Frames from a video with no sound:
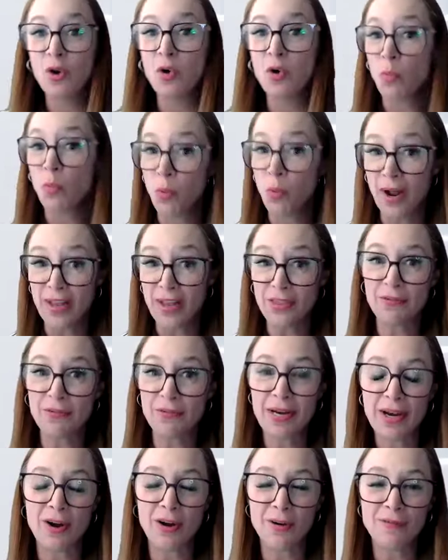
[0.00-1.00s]
Why
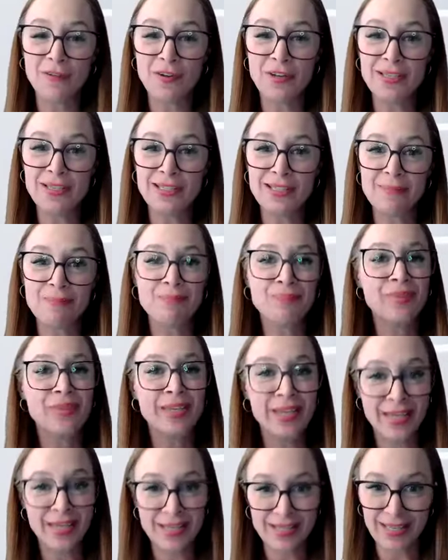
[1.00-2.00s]
three offers?
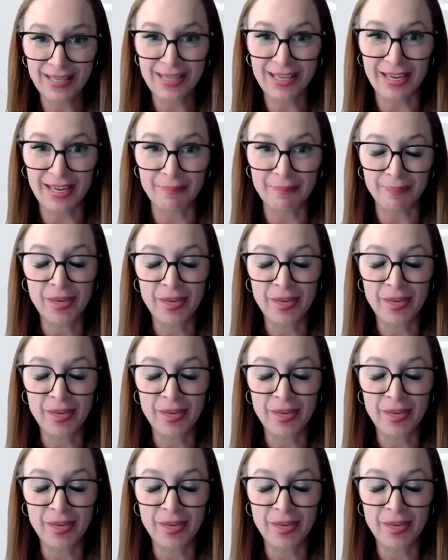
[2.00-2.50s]
Here's the thing.